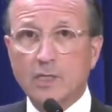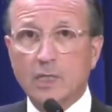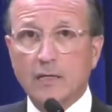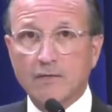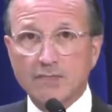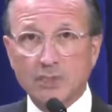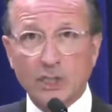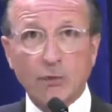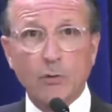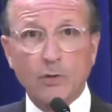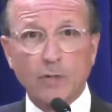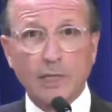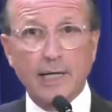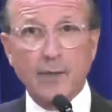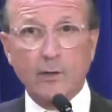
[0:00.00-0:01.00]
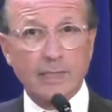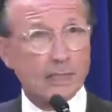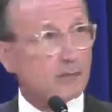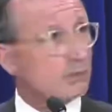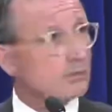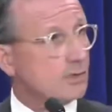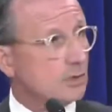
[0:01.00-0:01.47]
that Gerald and I are
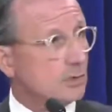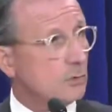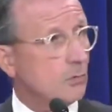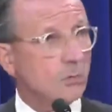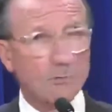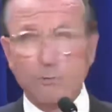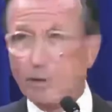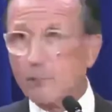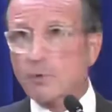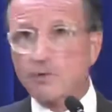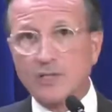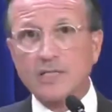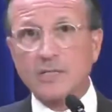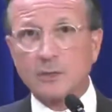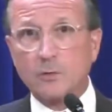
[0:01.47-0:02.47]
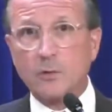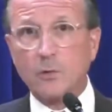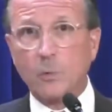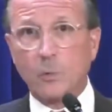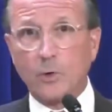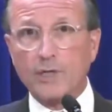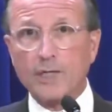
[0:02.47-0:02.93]
here to represent you.
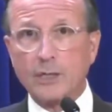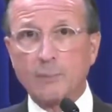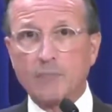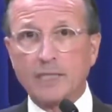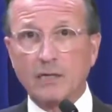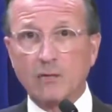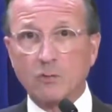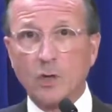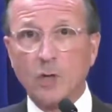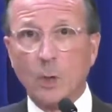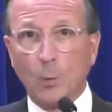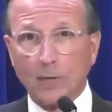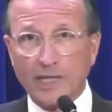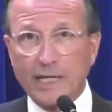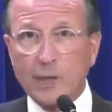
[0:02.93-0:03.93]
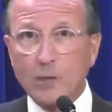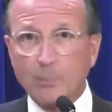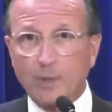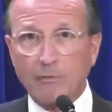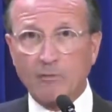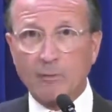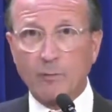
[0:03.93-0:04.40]
We're here because we care
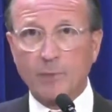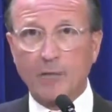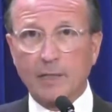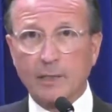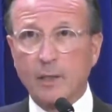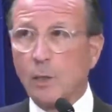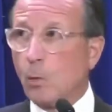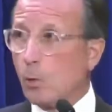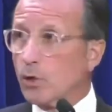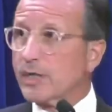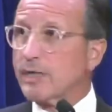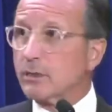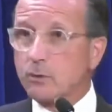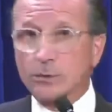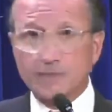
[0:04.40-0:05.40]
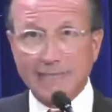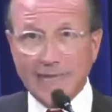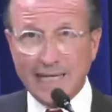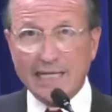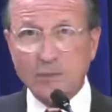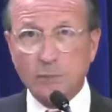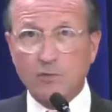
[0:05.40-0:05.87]
about Vermont. We're here to
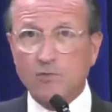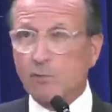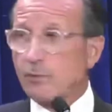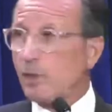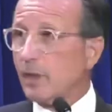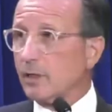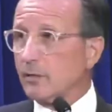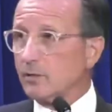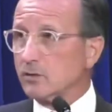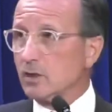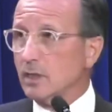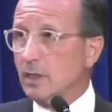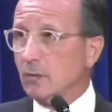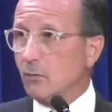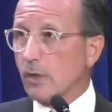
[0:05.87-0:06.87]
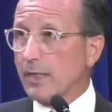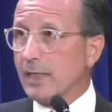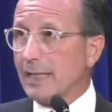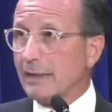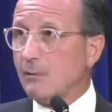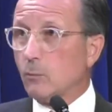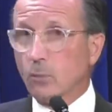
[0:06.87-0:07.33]
engage with Vermonters, right?
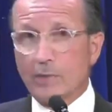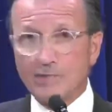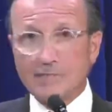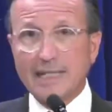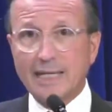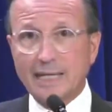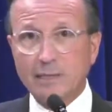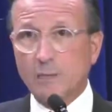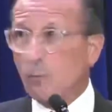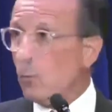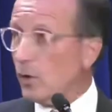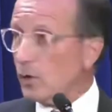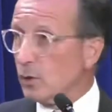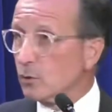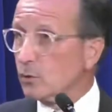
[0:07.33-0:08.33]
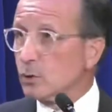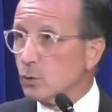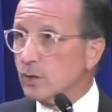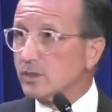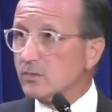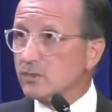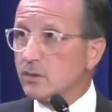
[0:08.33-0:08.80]
And we take what you're
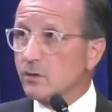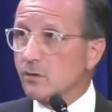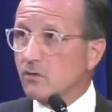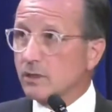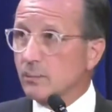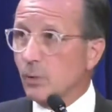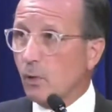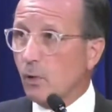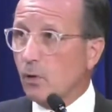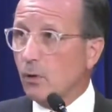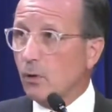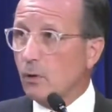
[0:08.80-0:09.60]
doing seriously, Paul.